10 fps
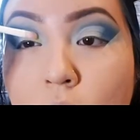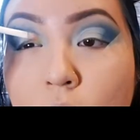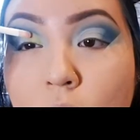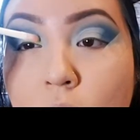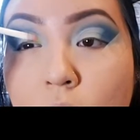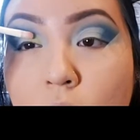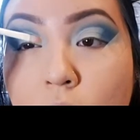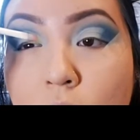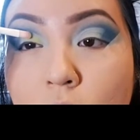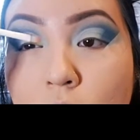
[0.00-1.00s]

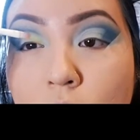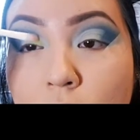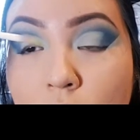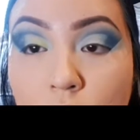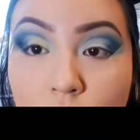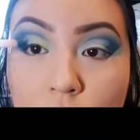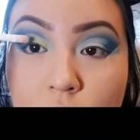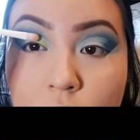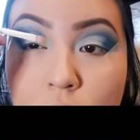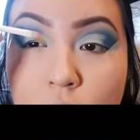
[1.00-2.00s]

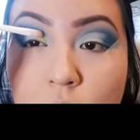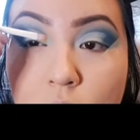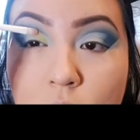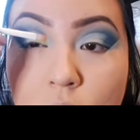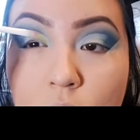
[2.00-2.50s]
[no speech]